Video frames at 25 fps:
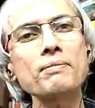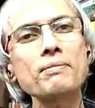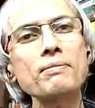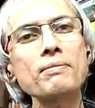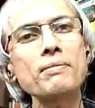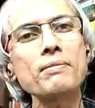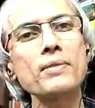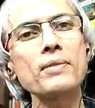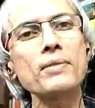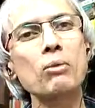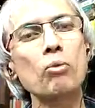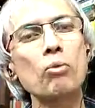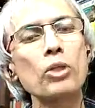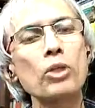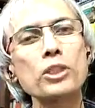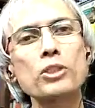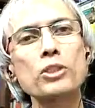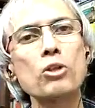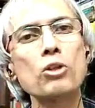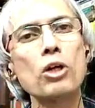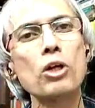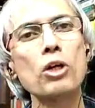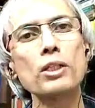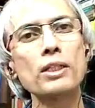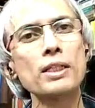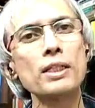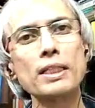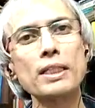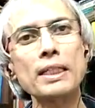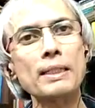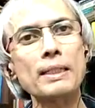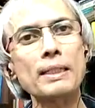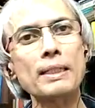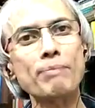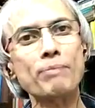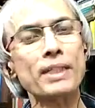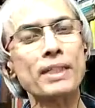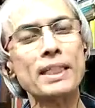was not, he
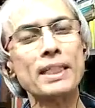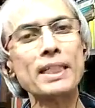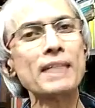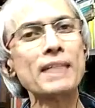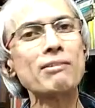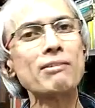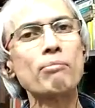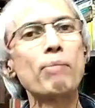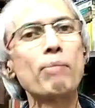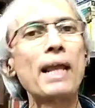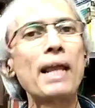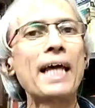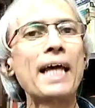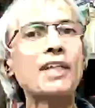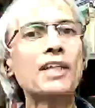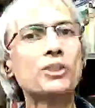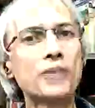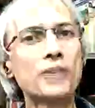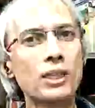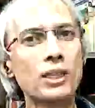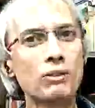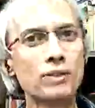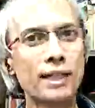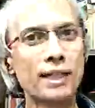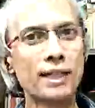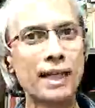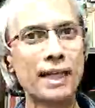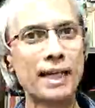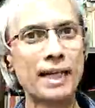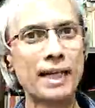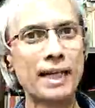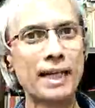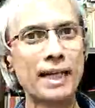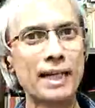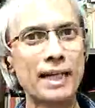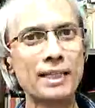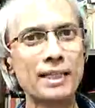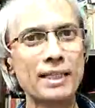didn't give a blank check to the
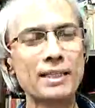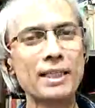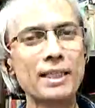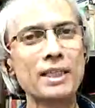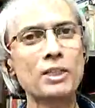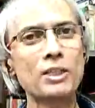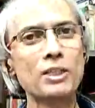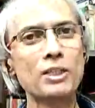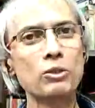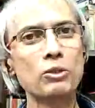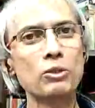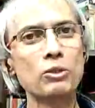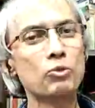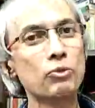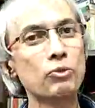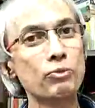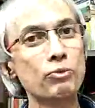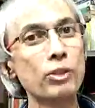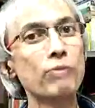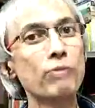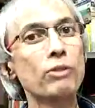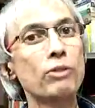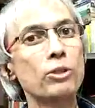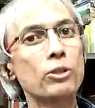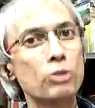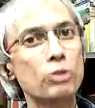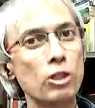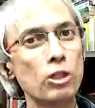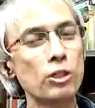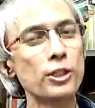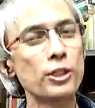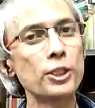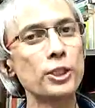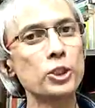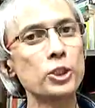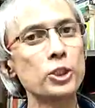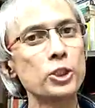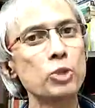Catholic. He said, we will tolerate
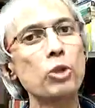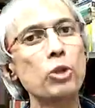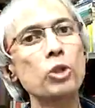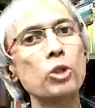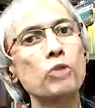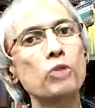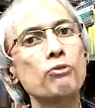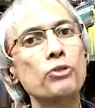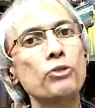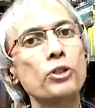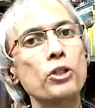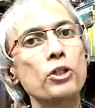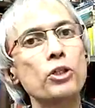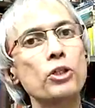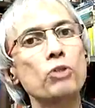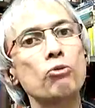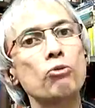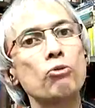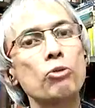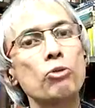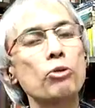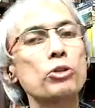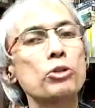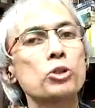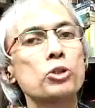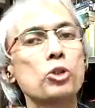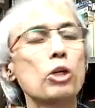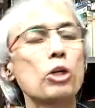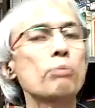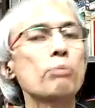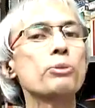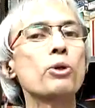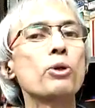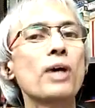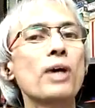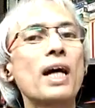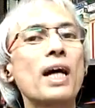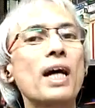you only if you stop your
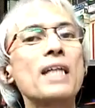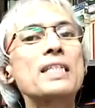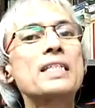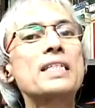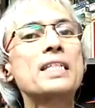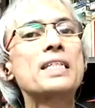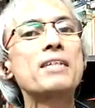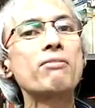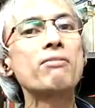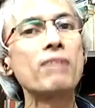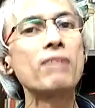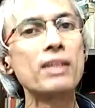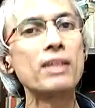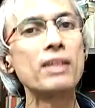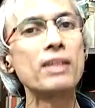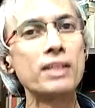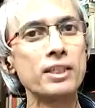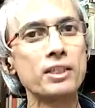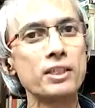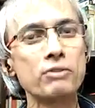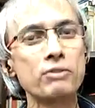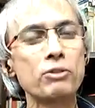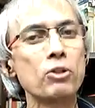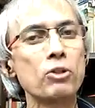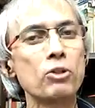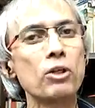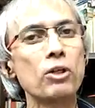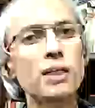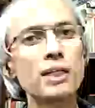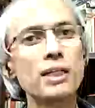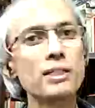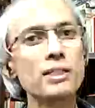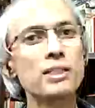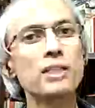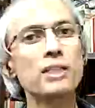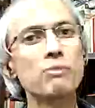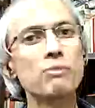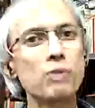uncivility. If you're not
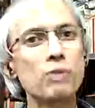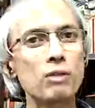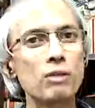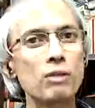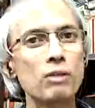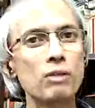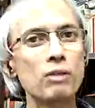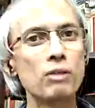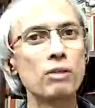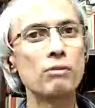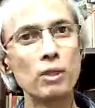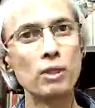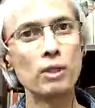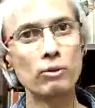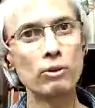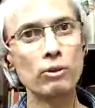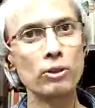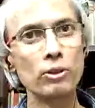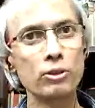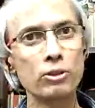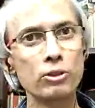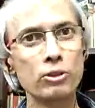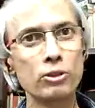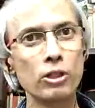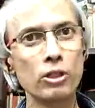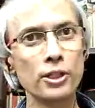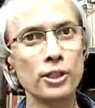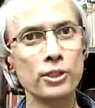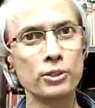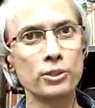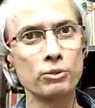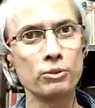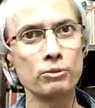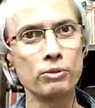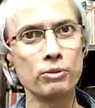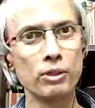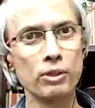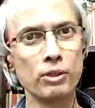uncivil, we will tolerate
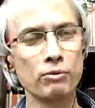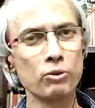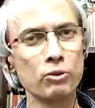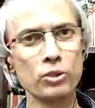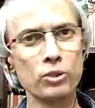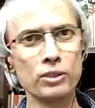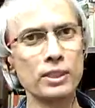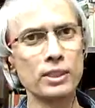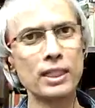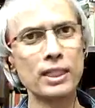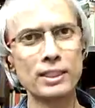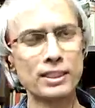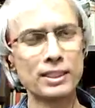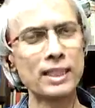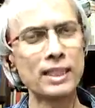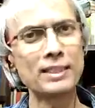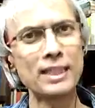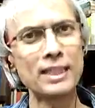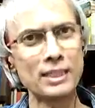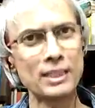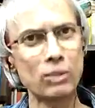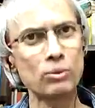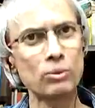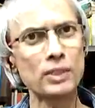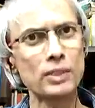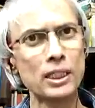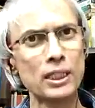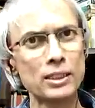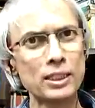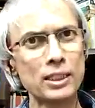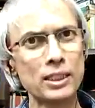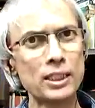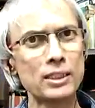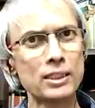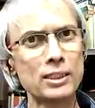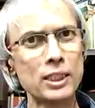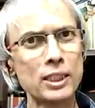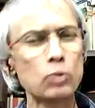you. Of course,
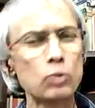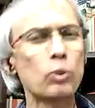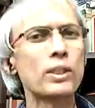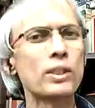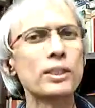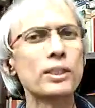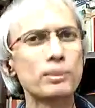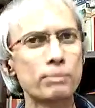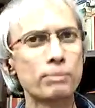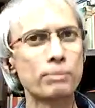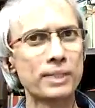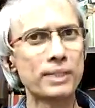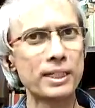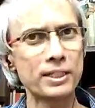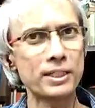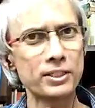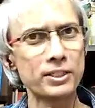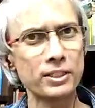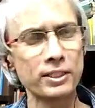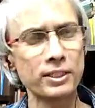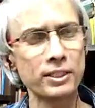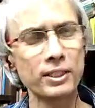that's one interpretation.